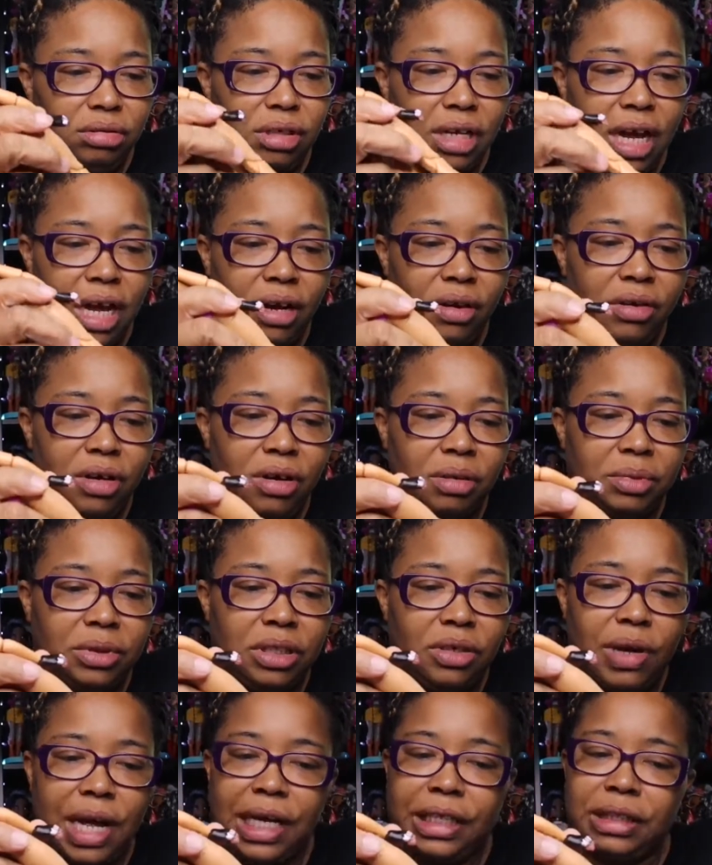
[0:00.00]
I don't know, I'm
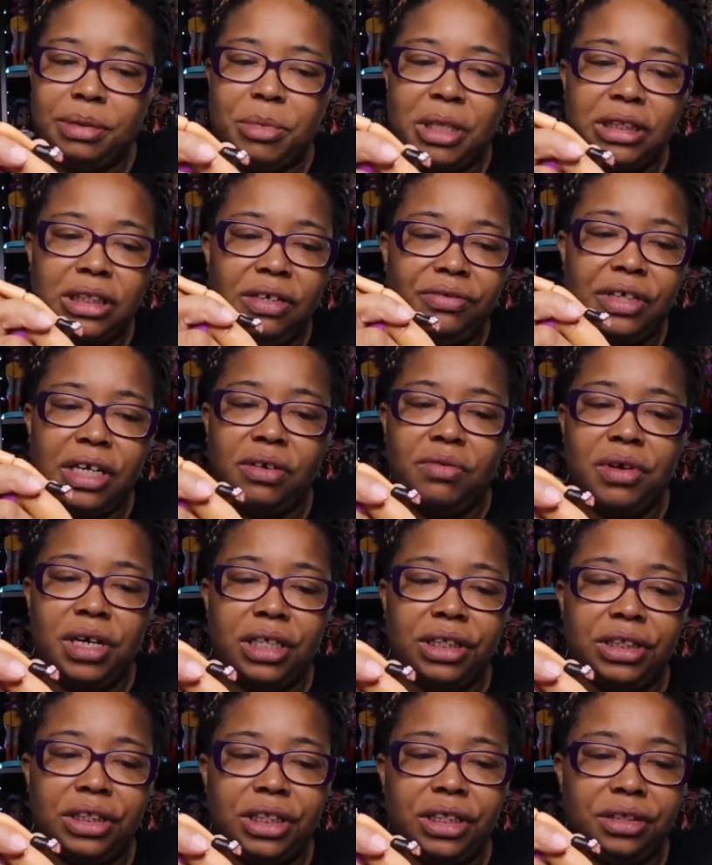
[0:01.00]
still asking myself that
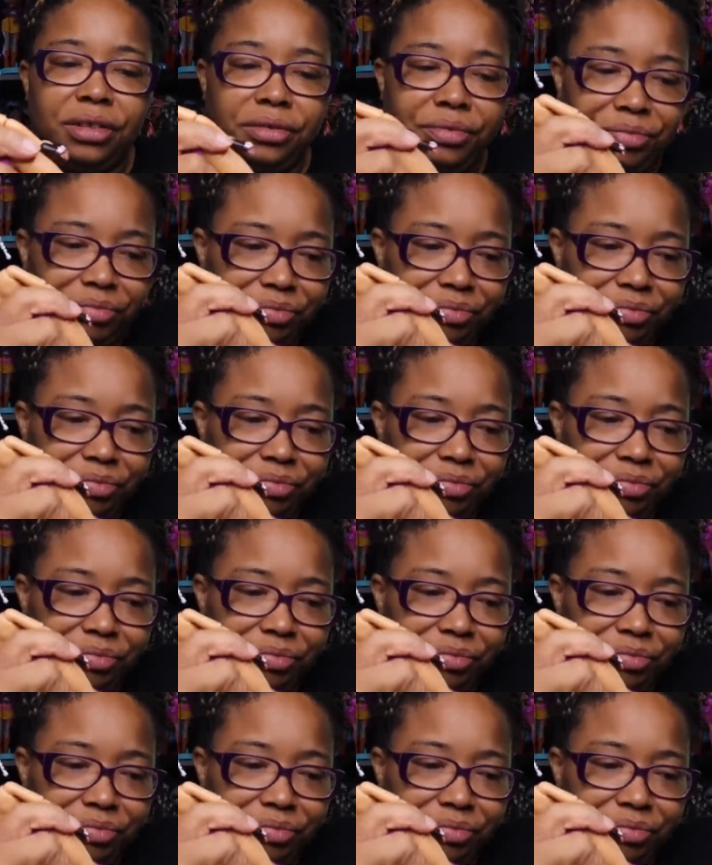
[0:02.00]
question.